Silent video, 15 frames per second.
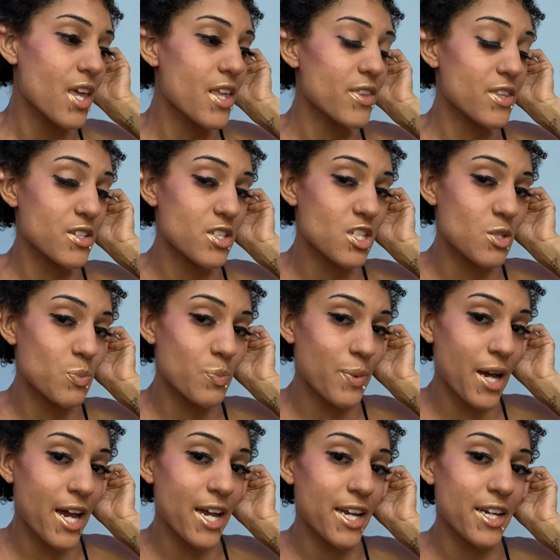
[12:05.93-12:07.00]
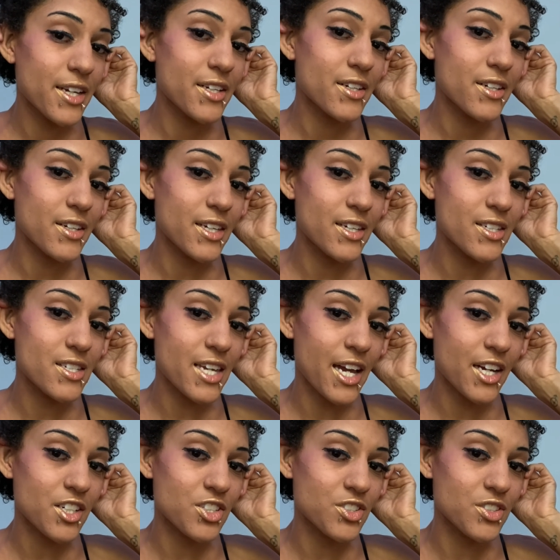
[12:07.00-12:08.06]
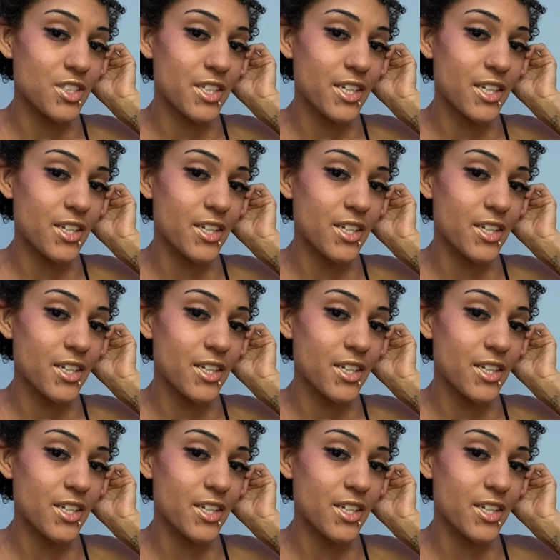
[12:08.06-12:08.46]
the spine is actually